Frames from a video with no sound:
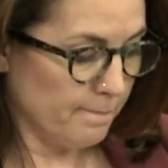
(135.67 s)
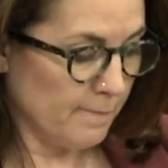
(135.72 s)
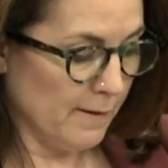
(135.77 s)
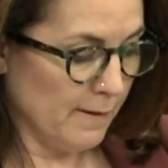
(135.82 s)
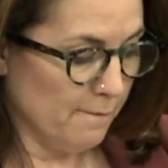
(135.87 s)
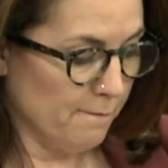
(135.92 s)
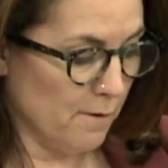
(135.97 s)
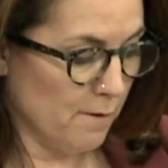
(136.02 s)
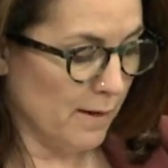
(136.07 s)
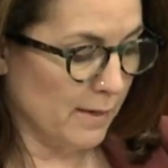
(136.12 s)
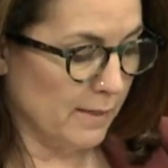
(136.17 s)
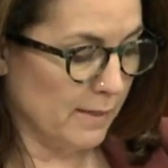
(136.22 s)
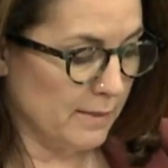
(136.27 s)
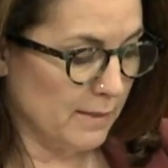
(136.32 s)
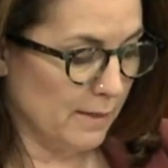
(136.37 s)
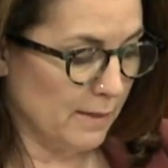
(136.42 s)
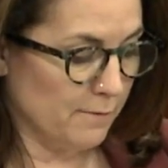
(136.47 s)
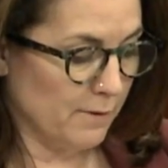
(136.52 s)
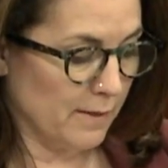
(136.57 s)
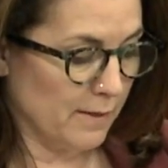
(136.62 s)
finally
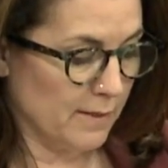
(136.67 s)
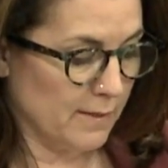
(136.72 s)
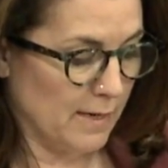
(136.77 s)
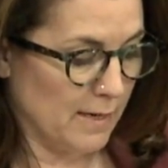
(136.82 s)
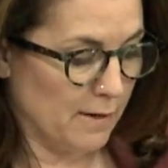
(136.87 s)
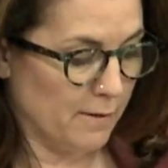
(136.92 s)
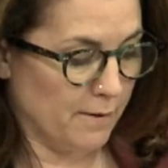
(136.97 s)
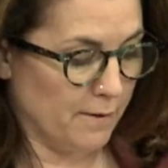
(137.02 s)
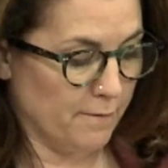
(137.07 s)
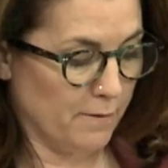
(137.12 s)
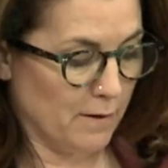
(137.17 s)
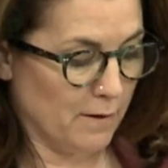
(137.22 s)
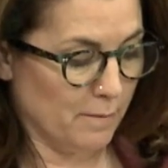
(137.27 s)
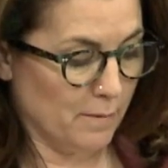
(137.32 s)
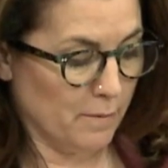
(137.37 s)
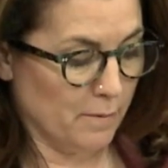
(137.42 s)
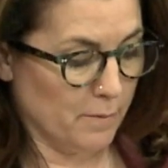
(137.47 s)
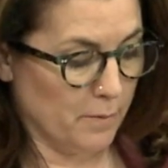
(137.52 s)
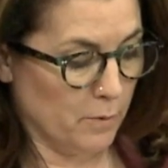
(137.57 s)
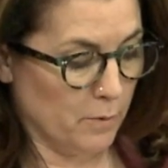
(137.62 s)
delivering the State of the
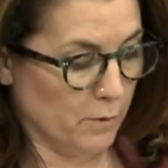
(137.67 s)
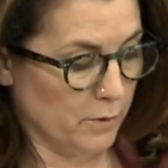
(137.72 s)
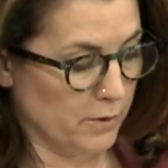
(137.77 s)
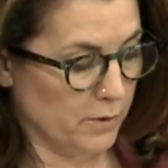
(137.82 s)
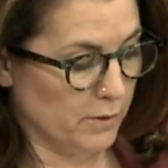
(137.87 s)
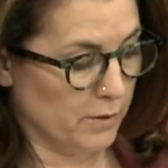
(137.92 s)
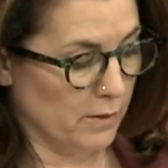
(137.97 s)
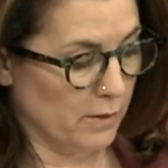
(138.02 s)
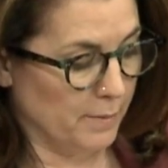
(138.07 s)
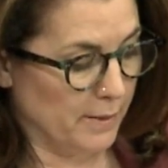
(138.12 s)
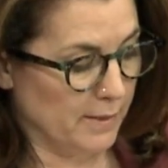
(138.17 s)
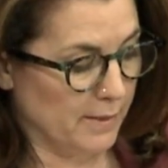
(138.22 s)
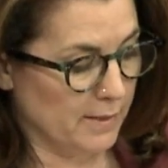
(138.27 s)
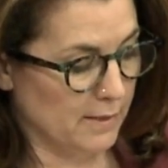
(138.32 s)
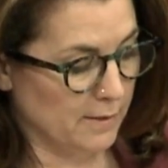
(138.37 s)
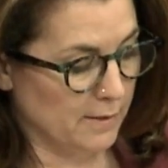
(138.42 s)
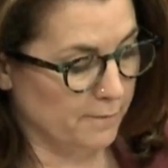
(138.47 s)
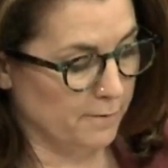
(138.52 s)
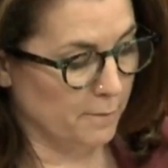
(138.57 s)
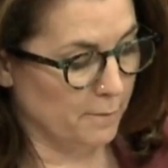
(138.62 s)
Environment Report to the
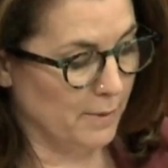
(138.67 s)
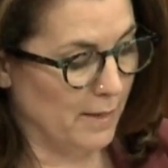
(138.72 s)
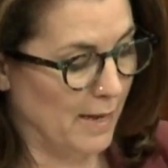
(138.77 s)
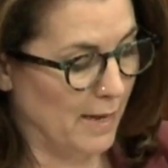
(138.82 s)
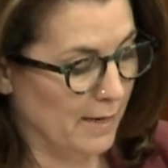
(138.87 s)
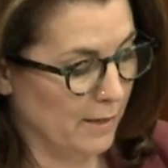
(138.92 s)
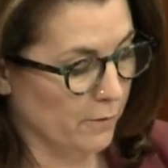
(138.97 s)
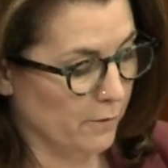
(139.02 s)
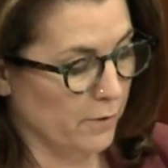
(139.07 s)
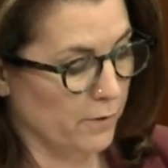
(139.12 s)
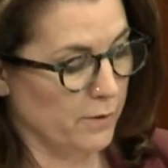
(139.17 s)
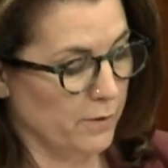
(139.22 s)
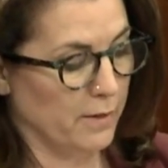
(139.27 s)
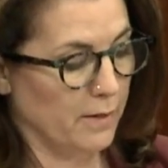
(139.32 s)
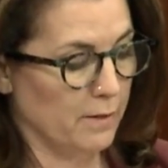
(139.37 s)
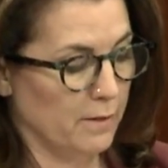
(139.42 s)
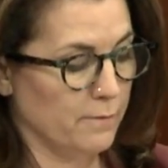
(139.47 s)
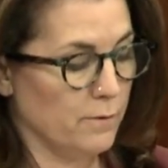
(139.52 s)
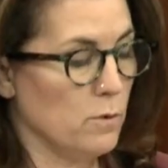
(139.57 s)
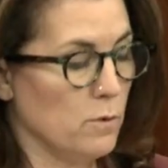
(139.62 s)
Minister for Planning on the
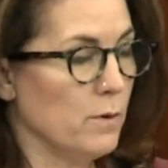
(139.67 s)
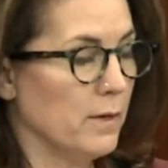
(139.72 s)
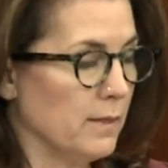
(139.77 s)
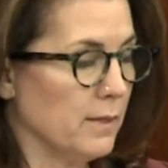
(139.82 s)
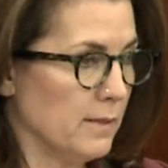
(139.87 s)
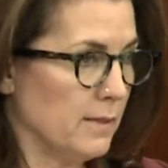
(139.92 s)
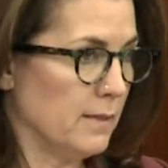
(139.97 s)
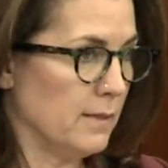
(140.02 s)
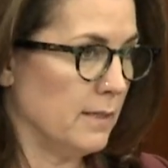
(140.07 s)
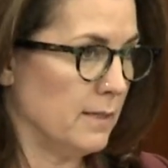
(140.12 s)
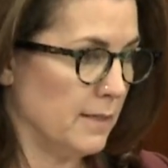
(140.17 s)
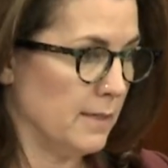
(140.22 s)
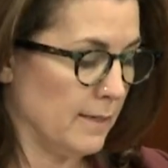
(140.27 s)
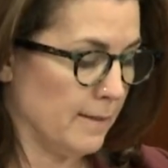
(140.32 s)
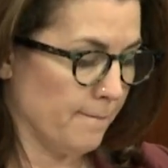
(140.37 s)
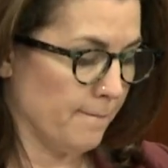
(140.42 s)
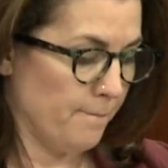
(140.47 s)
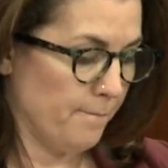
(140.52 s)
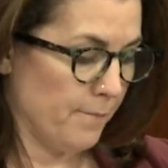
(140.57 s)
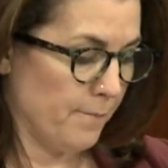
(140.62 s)
30th of August this
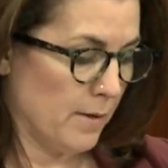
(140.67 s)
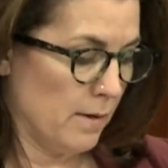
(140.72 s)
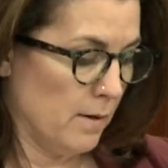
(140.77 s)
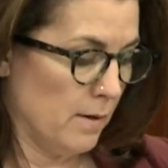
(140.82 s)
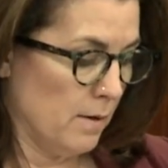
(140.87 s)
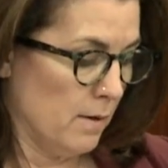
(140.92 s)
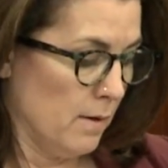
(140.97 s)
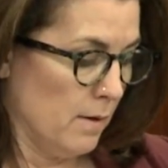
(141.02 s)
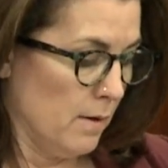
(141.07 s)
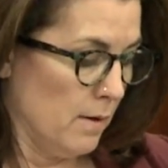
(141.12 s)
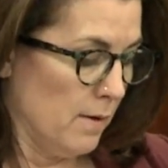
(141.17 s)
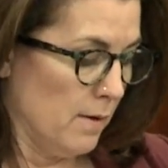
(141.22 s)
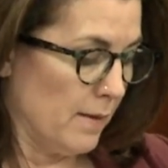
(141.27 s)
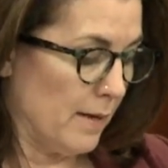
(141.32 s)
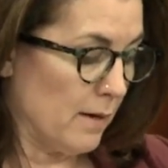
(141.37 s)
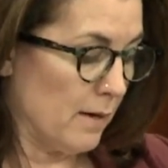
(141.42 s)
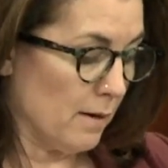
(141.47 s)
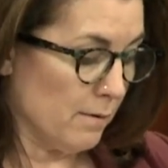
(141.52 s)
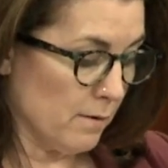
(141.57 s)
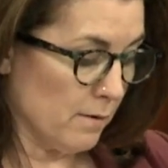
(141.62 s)
year.
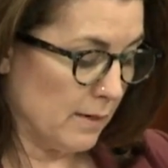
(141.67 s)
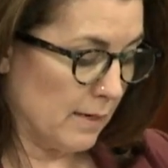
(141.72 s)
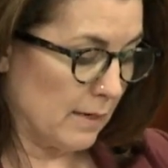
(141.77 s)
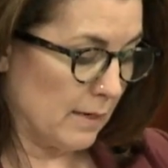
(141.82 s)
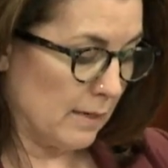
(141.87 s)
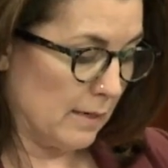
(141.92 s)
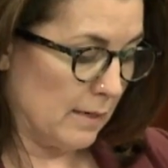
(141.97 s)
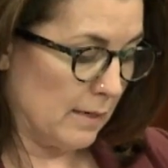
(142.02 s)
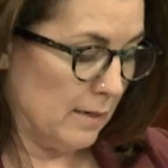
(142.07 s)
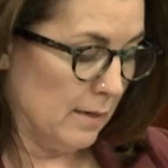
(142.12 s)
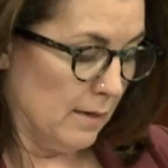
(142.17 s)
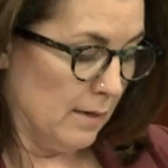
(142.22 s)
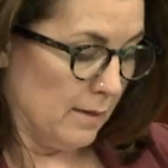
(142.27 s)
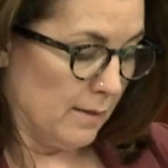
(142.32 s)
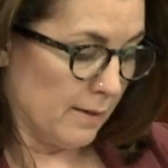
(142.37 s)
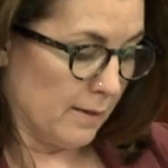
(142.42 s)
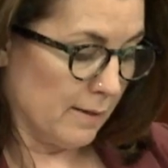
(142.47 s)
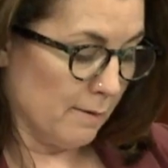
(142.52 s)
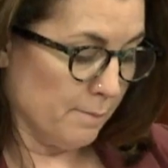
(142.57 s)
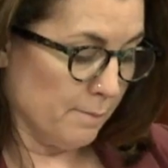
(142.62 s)
Then, ironically,
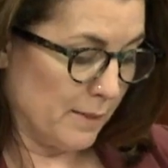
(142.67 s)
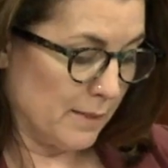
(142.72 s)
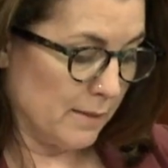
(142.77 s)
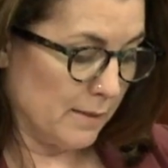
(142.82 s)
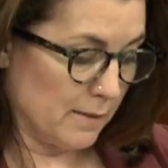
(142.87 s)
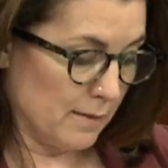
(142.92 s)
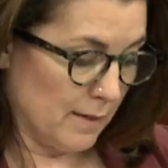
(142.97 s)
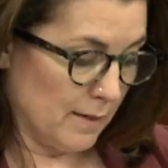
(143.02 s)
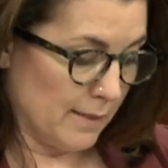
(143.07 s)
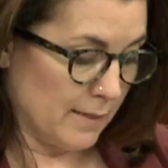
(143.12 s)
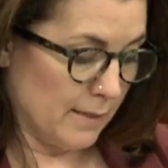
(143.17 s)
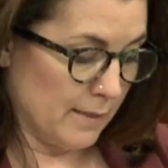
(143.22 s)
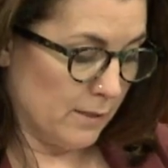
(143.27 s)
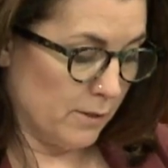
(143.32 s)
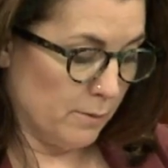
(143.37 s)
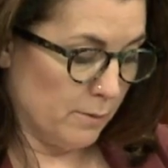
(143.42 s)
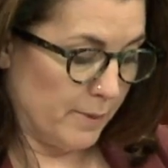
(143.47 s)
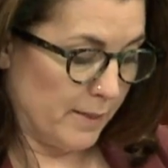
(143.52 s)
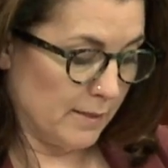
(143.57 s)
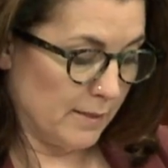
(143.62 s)
the government decided
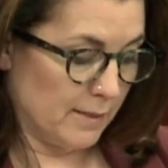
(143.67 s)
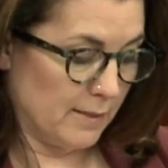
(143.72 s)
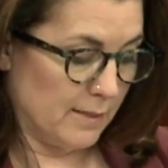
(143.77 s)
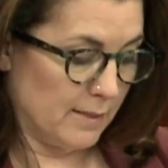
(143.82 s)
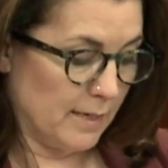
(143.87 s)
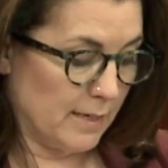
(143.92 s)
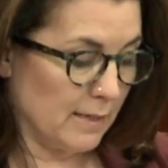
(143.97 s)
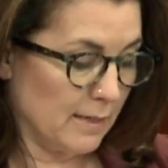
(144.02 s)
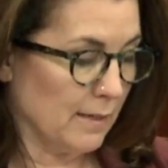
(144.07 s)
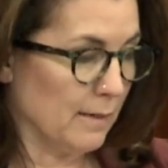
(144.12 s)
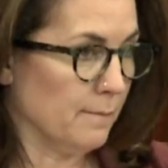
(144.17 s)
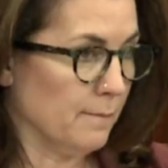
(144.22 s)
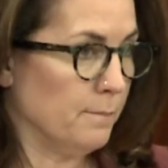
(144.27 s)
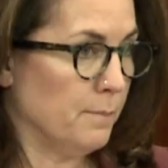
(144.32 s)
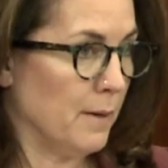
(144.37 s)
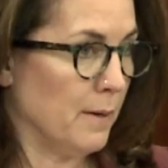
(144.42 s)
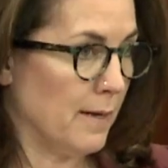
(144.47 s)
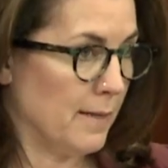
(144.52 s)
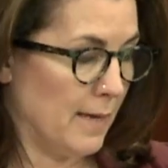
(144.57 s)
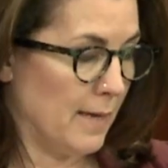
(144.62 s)
to be a stickler
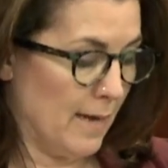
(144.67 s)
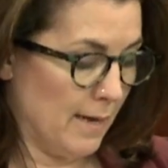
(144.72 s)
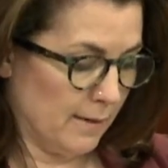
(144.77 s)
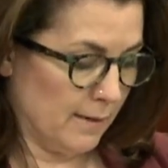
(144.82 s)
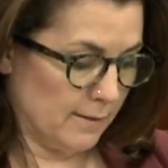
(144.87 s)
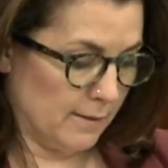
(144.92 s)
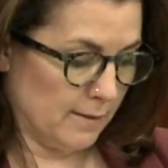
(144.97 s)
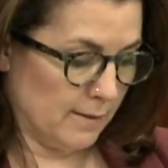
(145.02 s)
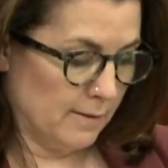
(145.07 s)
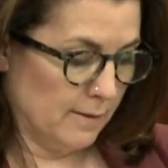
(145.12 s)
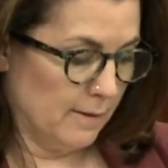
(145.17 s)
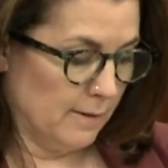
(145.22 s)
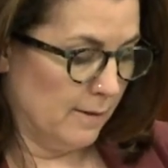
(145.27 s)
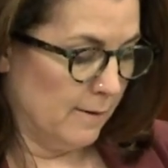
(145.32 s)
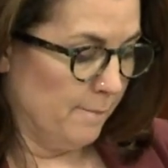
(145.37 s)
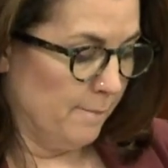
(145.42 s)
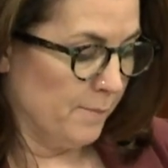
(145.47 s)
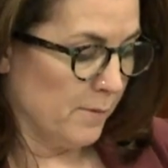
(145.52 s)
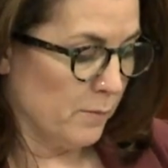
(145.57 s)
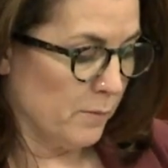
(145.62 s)
by the Act,
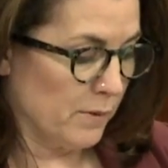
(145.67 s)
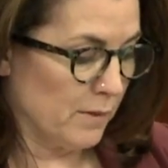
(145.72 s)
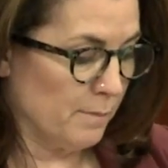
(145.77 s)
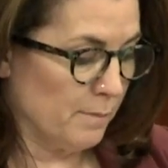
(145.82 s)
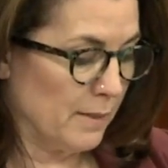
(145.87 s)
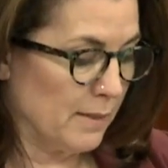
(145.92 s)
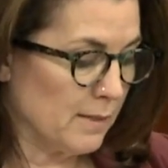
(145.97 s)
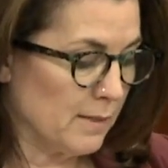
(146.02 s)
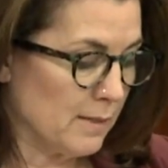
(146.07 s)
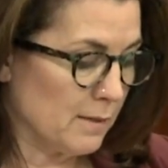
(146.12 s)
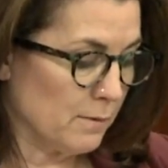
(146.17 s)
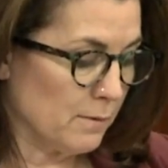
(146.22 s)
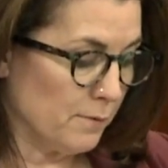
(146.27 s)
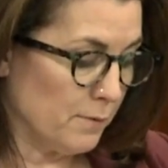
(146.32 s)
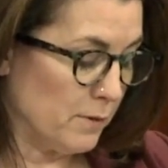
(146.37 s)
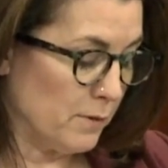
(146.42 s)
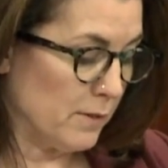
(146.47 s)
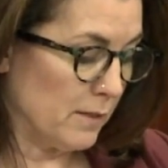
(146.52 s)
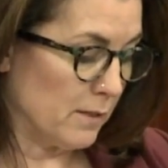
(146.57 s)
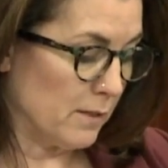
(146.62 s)
with the Minister
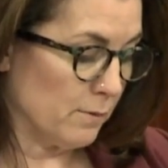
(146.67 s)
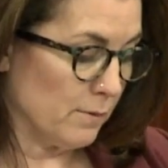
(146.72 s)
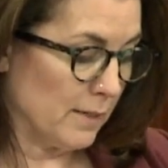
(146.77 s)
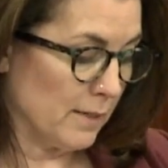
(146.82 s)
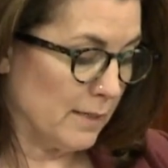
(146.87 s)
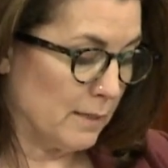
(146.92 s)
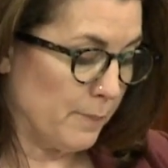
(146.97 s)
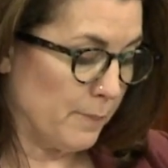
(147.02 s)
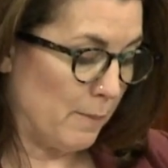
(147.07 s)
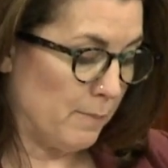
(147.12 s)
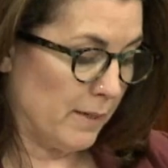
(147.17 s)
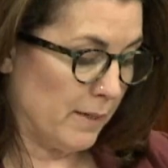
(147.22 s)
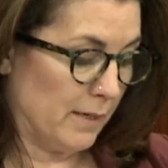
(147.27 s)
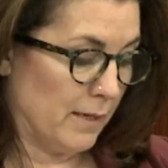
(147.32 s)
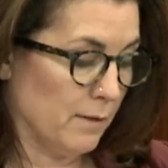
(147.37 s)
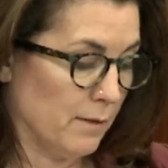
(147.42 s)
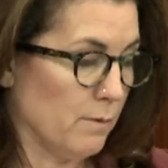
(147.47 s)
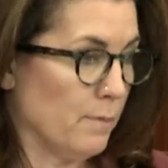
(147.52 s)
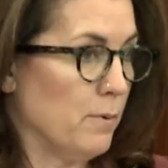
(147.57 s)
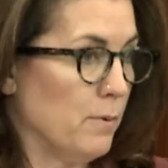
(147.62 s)
refusing to release publicly
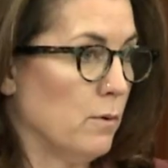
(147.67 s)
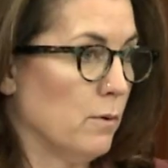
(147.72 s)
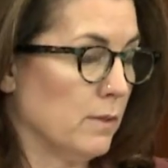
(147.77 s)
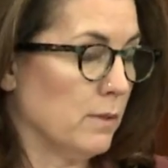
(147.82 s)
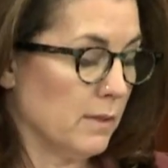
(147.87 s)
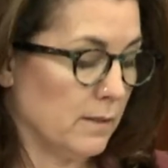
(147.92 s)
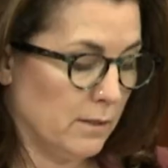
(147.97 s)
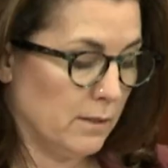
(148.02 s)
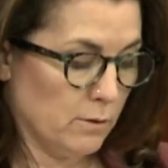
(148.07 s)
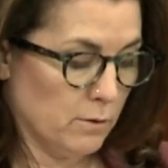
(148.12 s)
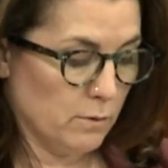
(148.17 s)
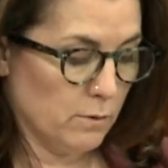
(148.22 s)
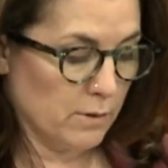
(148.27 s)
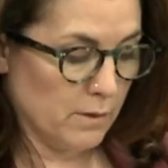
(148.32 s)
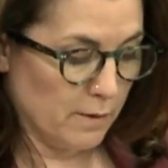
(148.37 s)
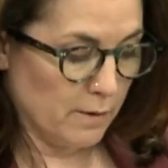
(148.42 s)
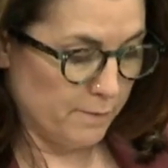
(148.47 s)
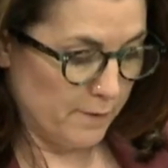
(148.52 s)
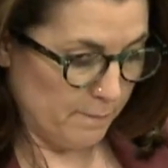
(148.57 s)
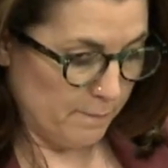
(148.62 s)
the report until
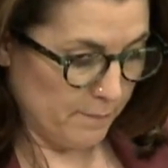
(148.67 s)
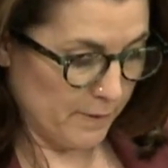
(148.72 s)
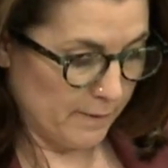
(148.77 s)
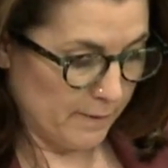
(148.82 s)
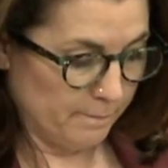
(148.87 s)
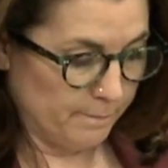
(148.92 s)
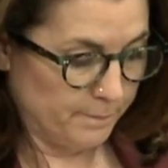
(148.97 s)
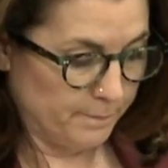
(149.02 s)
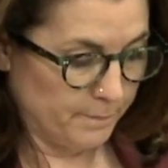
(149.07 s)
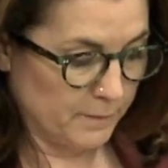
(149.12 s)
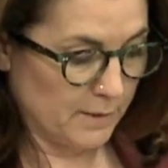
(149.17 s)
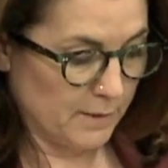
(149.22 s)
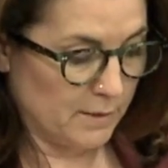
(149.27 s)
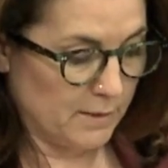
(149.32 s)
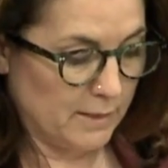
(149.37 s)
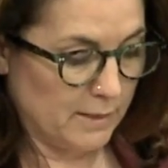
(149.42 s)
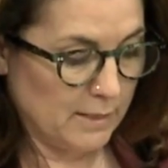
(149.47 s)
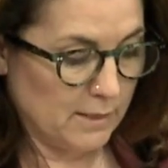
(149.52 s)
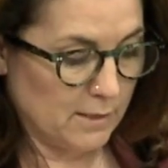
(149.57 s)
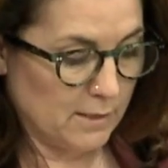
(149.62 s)
November.
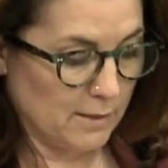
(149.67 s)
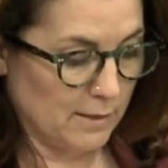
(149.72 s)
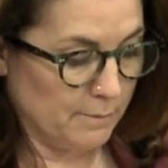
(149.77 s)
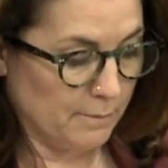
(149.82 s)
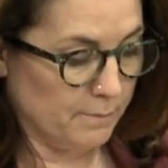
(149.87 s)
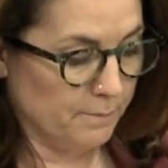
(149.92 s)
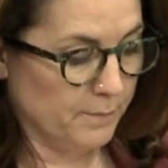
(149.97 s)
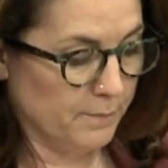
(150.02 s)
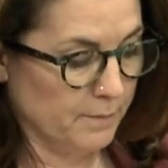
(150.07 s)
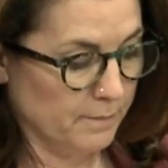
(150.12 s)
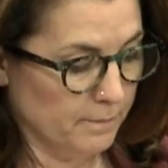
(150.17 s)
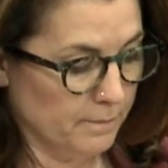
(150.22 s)
This time,